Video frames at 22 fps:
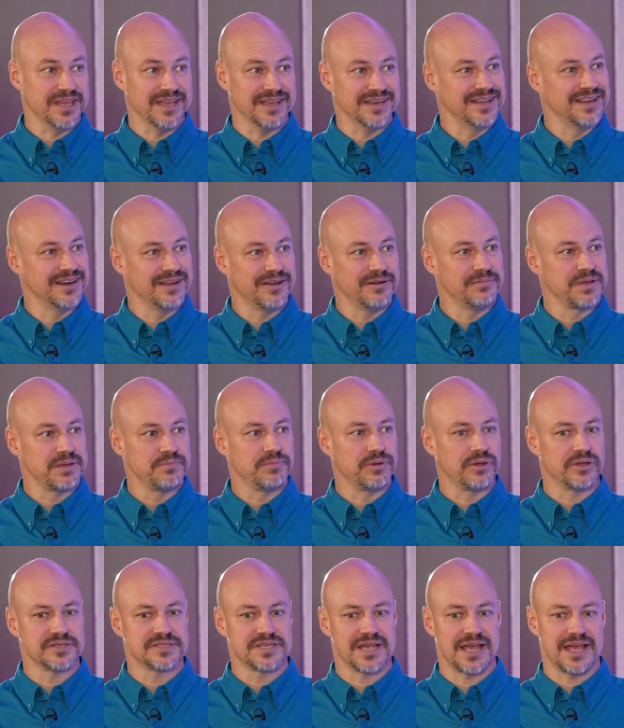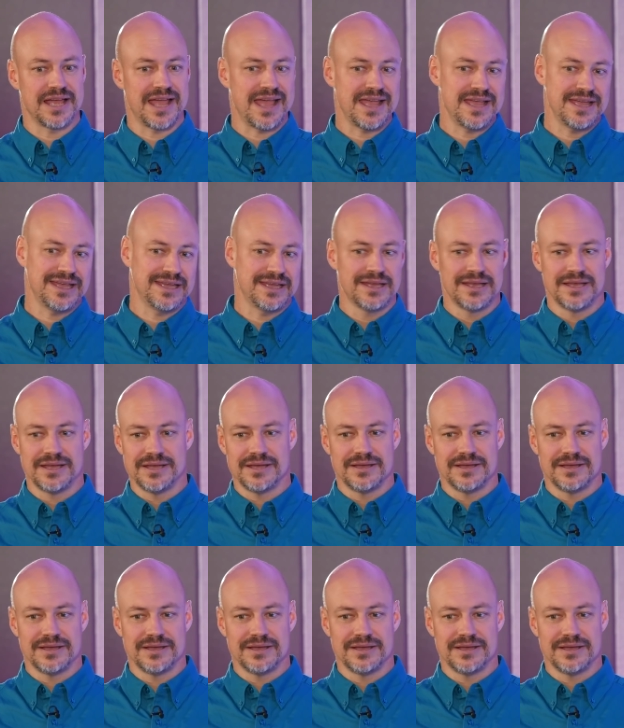then. People say, hey,